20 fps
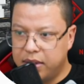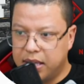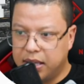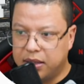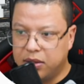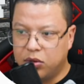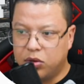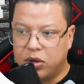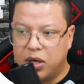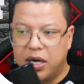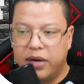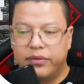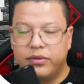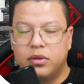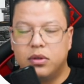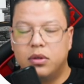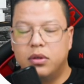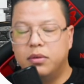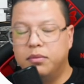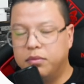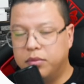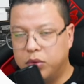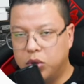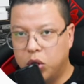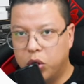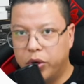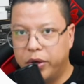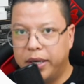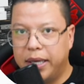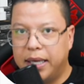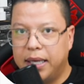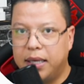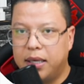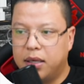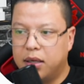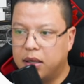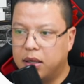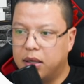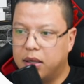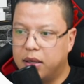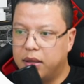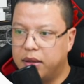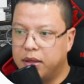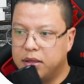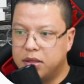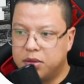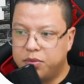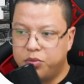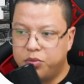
that, or after learning the